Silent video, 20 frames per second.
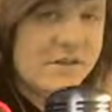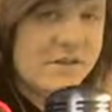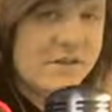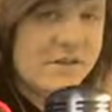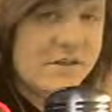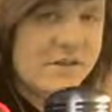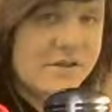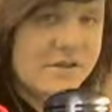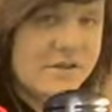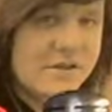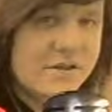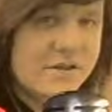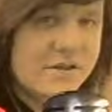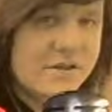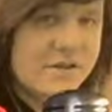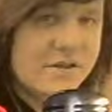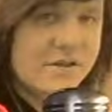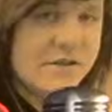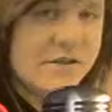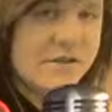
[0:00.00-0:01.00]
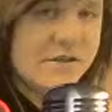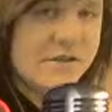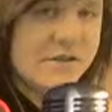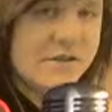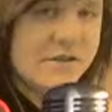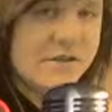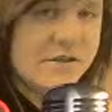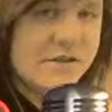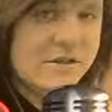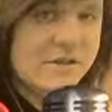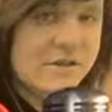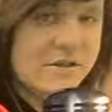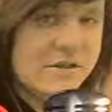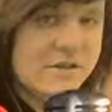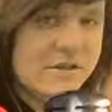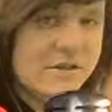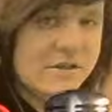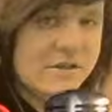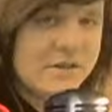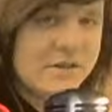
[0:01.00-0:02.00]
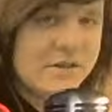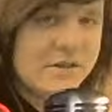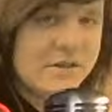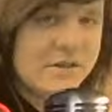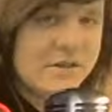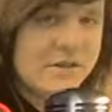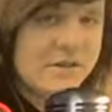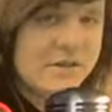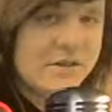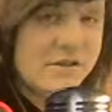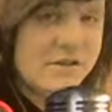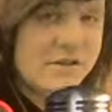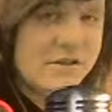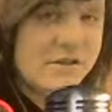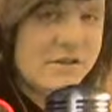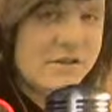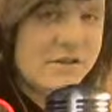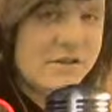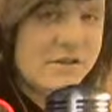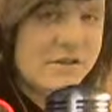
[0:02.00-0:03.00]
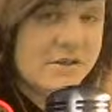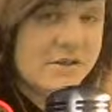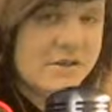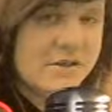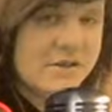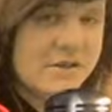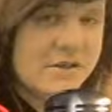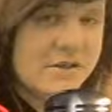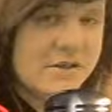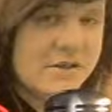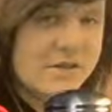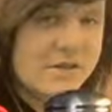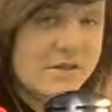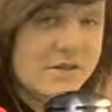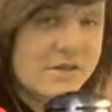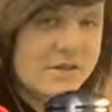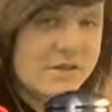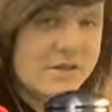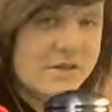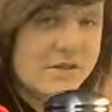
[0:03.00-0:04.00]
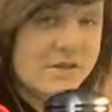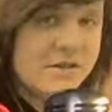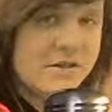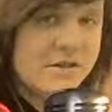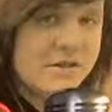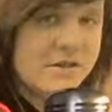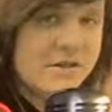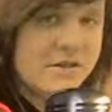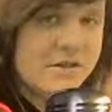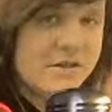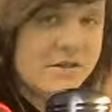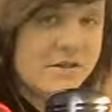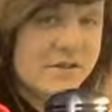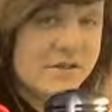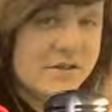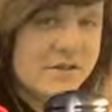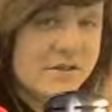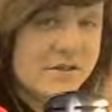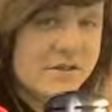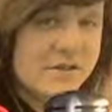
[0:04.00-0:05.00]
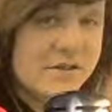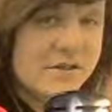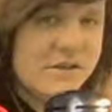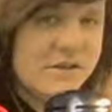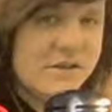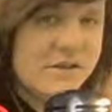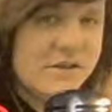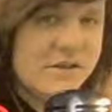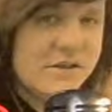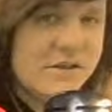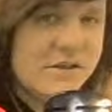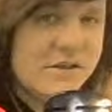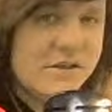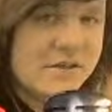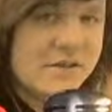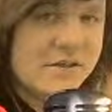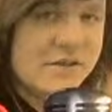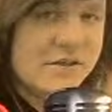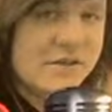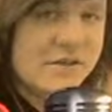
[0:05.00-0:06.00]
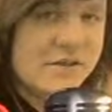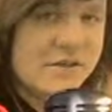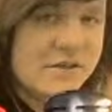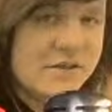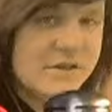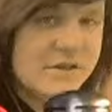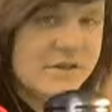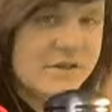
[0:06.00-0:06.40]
This person isn't speaking.